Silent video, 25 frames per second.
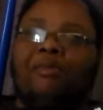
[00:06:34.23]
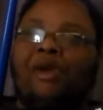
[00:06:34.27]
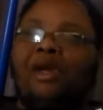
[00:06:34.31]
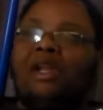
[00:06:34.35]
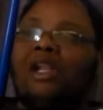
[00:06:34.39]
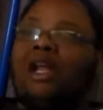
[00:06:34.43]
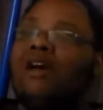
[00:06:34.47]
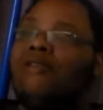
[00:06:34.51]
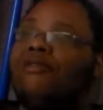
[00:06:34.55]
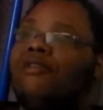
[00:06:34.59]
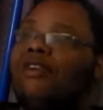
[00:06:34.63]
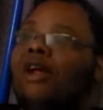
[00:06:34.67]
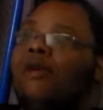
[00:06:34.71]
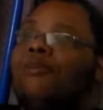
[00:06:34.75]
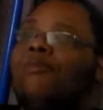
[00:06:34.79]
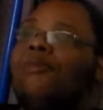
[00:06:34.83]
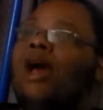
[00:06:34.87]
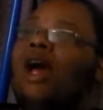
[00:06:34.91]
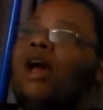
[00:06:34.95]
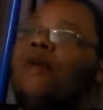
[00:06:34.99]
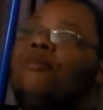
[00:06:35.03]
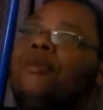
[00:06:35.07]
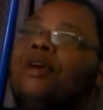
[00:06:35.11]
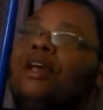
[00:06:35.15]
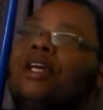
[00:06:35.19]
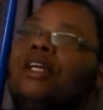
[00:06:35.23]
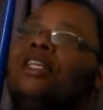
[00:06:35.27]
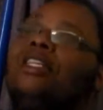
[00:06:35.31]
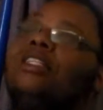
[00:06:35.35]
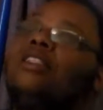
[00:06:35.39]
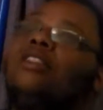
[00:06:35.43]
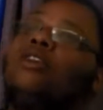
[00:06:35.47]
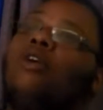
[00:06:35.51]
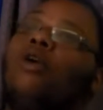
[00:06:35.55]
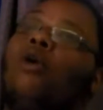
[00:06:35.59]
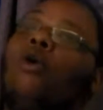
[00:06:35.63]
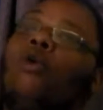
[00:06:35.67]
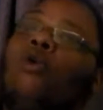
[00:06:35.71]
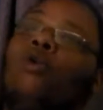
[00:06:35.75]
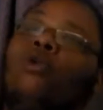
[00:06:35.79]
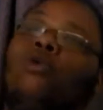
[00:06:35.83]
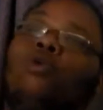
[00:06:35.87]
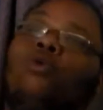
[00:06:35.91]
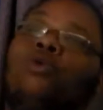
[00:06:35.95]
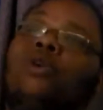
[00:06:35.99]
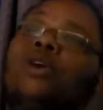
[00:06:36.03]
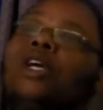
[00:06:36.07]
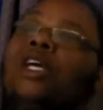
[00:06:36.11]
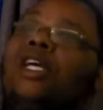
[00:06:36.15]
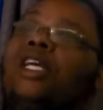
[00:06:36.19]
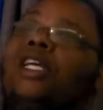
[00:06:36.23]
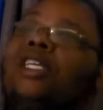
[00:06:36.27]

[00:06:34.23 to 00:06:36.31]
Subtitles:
Ben Affleck Batman is old.